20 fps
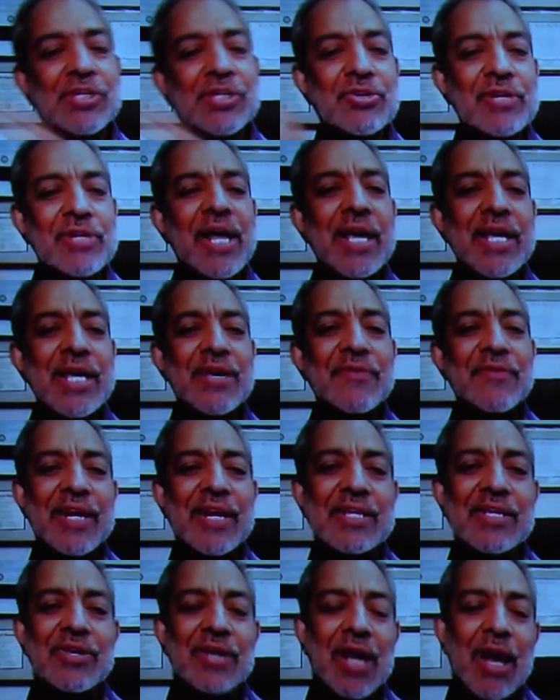But today,
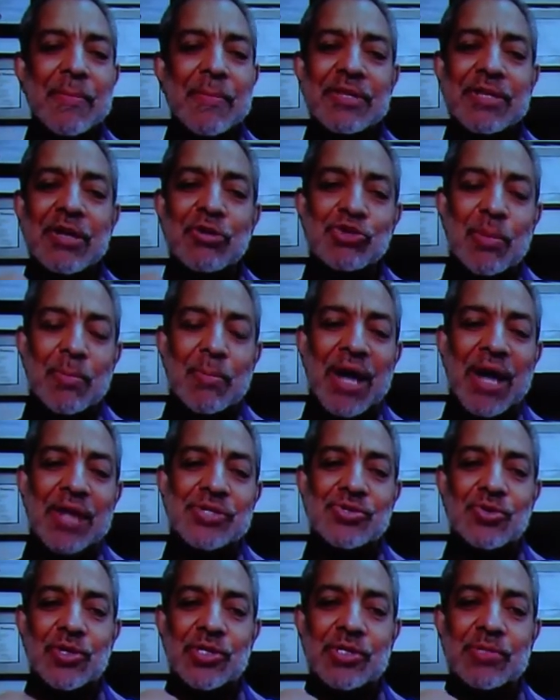even those are
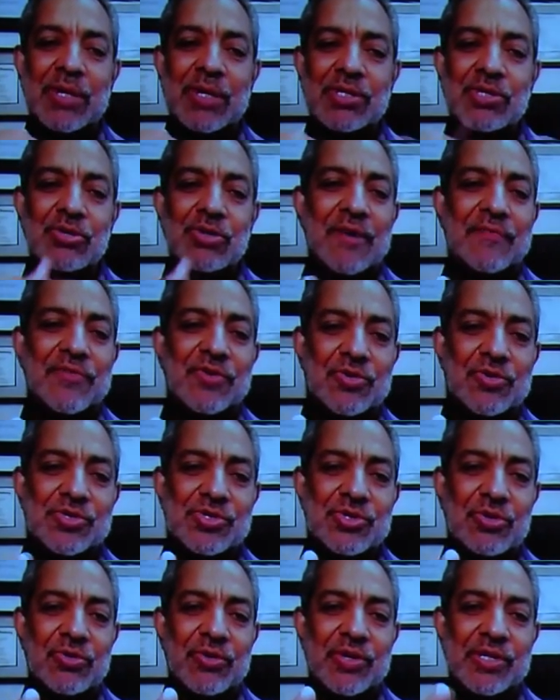my stories, but you have
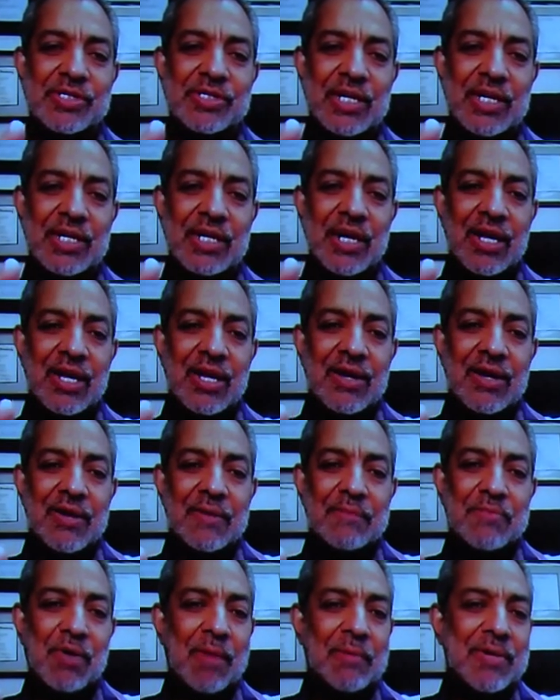your stories, and
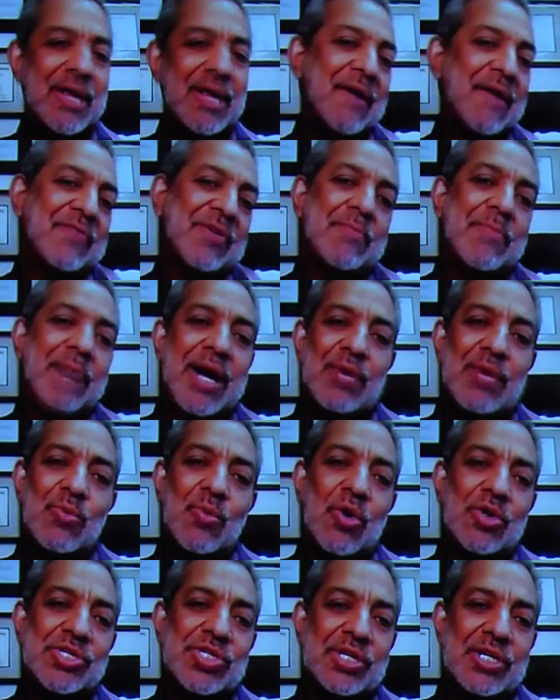probably
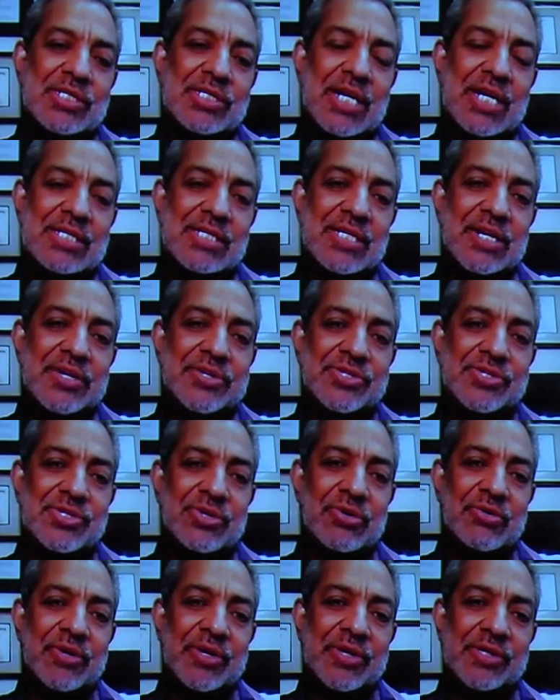everybody watching us has
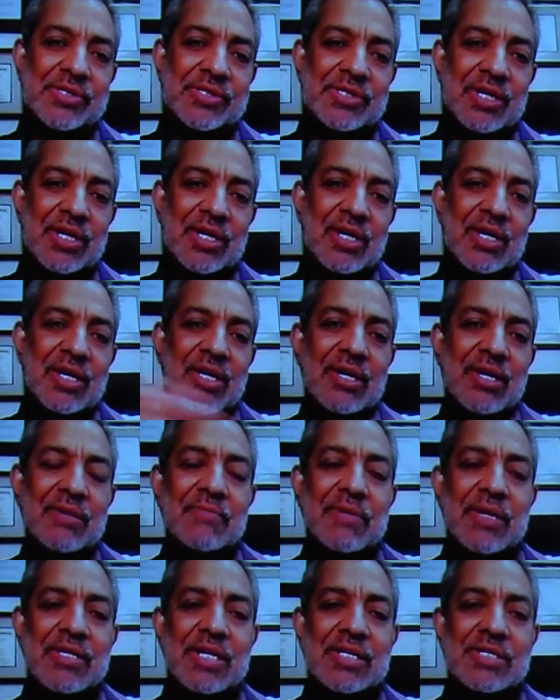their stories.
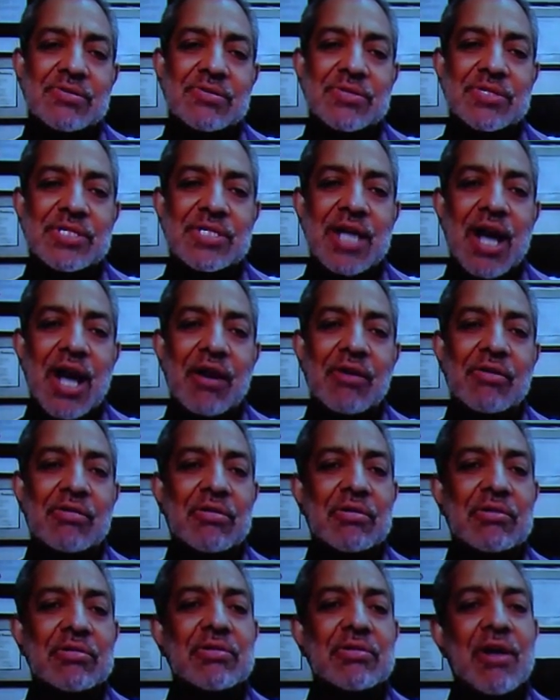But just to see
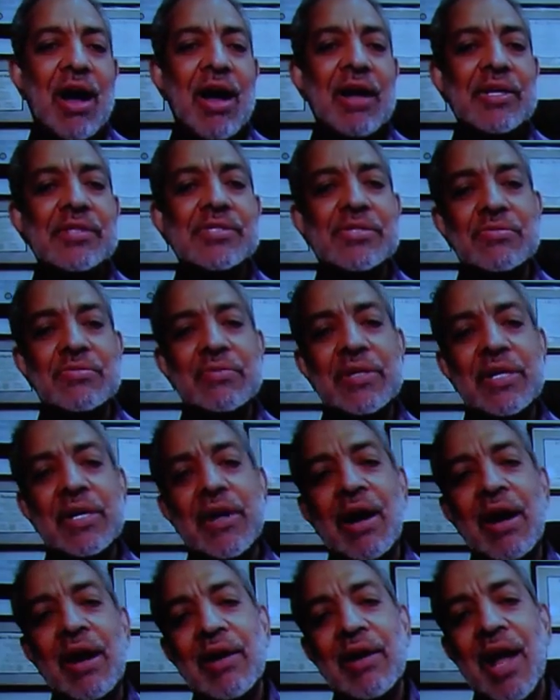how good God is
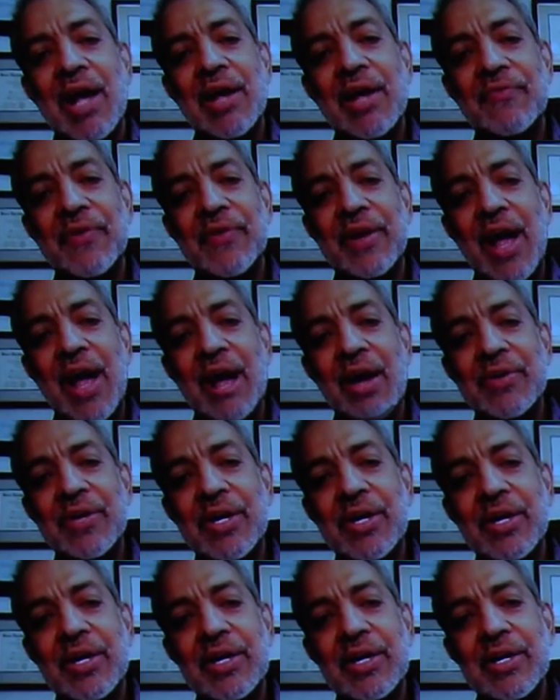doing in our life and
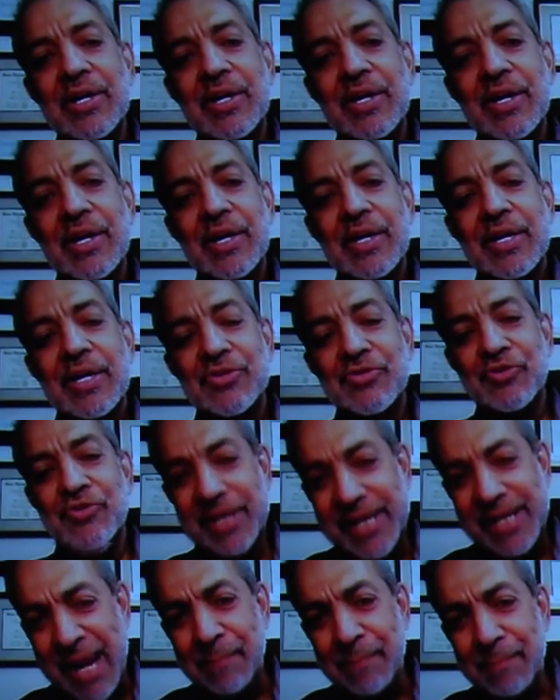how he
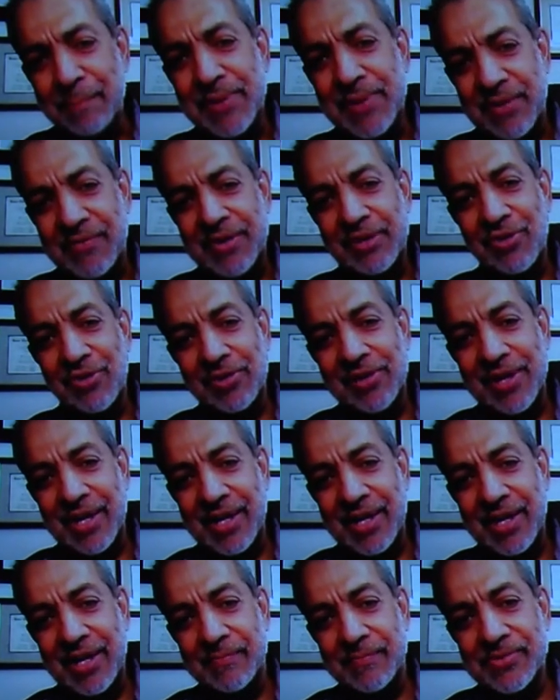is redemptive at
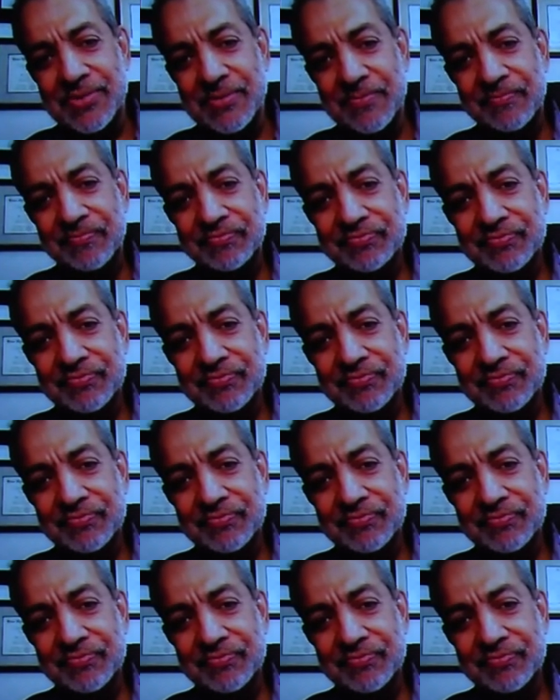all times.